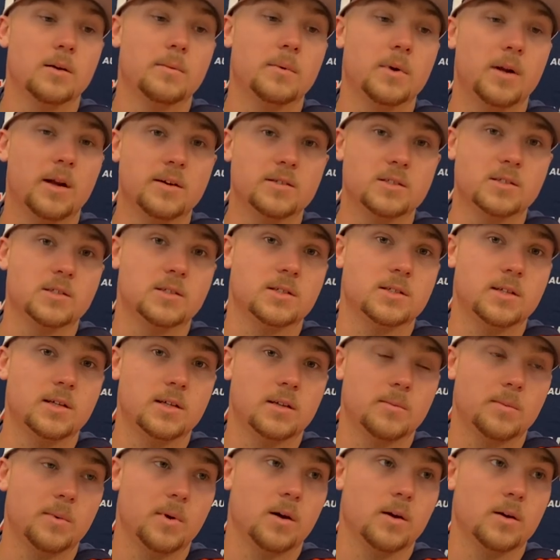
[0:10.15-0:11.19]
But I was just seeing
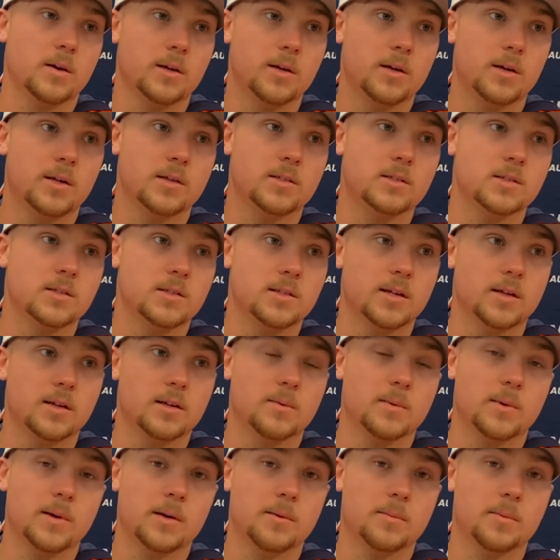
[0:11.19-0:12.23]
the ball go, just sticking
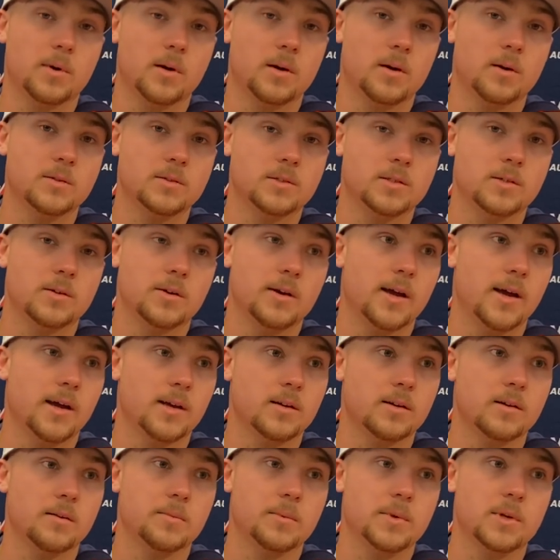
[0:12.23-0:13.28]
to my approach and
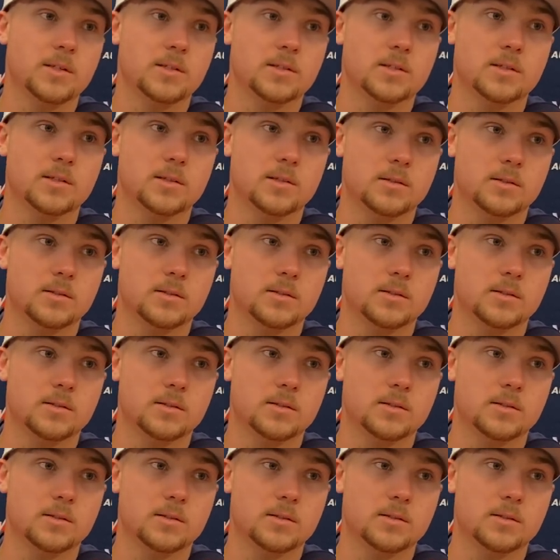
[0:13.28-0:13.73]
reacting to pitches.